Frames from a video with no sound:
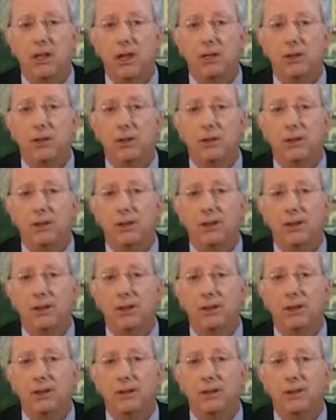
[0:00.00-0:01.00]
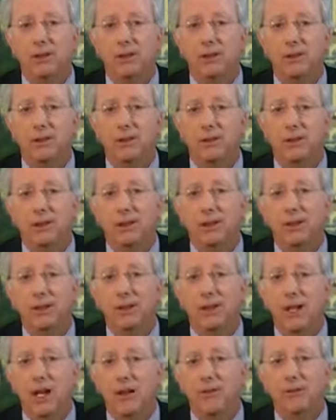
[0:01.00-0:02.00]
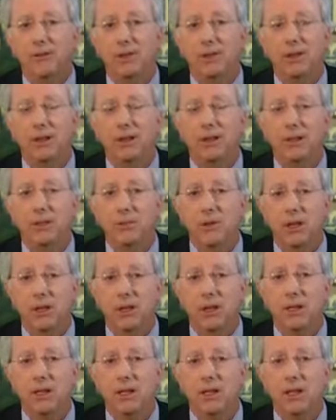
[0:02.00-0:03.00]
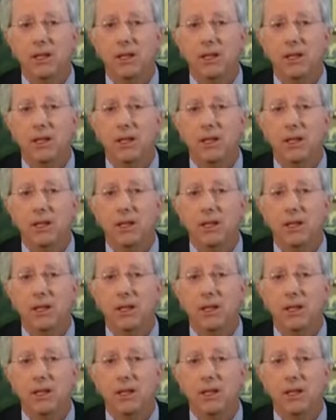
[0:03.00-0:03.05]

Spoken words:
during the conflict in Libya,